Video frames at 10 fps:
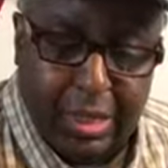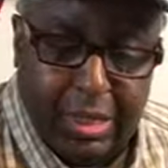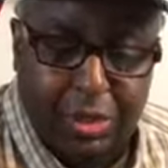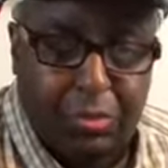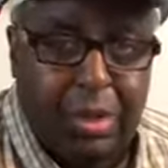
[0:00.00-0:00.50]

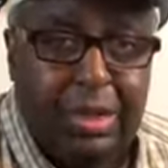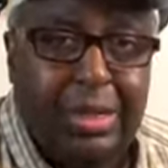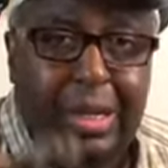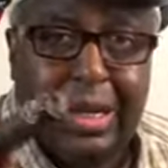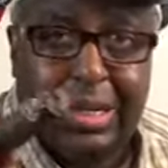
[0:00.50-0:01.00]
This
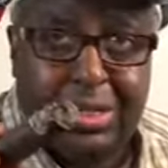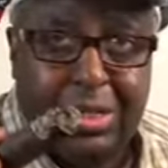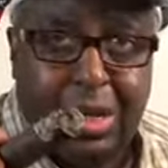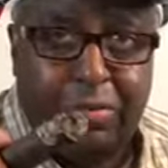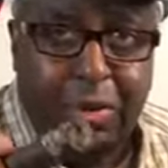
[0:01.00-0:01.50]
one is a
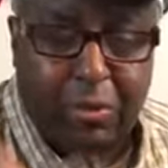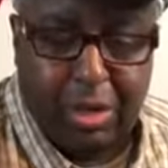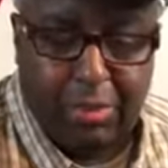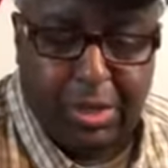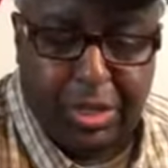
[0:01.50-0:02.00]
definite
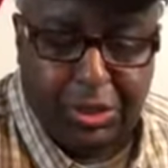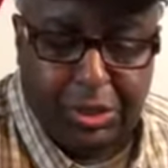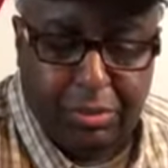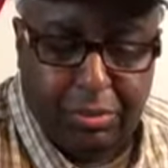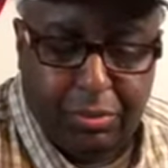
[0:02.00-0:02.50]
recommendation.